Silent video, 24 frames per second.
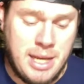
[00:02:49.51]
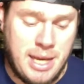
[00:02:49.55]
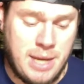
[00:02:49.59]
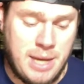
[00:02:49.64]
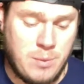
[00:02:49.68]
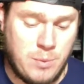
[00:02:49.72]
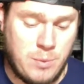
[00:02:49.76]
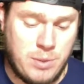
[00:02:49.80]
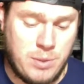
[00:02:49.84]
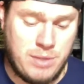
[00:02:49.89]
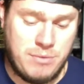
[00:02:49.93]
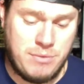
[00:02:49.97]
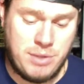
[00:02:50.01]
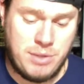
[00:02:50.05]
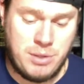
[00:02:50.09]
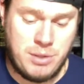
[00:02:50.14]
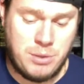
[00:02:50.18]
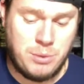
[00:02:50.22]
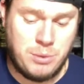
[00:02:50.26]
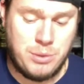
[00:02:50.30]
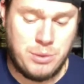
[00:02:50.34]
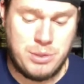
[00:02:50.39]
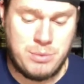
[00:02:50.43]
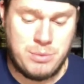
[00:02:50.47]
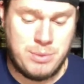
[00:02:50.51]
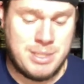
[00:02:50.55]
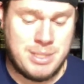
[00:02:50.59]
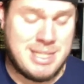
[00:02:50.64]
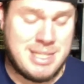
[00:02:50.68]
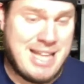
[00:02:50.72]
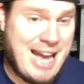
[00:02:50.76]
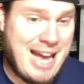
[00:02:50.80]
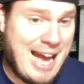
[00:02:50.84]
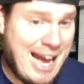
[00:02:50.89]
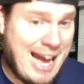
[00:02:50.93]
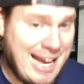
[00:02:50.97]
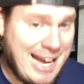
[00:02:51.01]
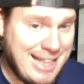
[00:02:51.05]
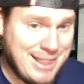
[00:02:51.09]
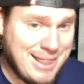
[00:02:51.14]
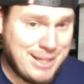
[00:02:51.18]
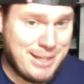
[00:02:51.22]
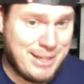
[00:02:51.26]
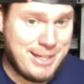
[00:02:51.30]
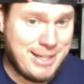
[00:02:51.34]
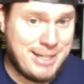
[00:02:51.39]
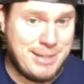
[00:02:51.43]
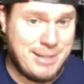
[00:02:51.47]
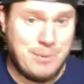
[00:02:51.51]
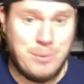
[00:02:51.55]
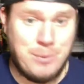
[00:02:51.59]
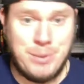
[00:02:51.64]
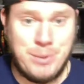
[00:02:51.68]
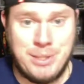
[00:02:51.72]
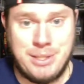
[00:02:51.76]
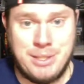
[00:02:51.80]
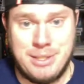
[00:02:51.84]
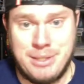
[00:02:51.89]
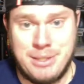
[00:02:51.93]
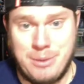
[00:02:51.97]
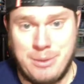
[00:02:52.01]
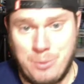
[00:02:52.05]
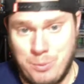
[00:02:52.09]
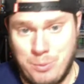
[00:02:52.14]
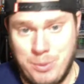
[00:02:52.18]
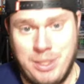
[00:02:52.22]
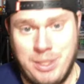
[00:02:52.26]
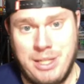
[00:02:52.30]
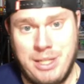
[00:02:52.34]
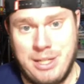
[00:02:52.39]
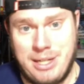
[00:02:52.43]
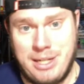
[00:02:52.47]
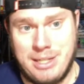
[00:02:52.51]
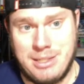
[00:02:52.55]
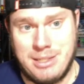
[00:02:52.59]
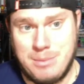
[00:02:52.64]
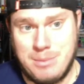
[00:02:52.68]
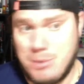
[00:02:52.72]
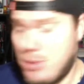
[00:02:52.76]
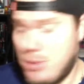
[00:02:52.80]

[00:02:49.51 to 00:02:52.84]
And one of the coolest ones that I thought were really awesome.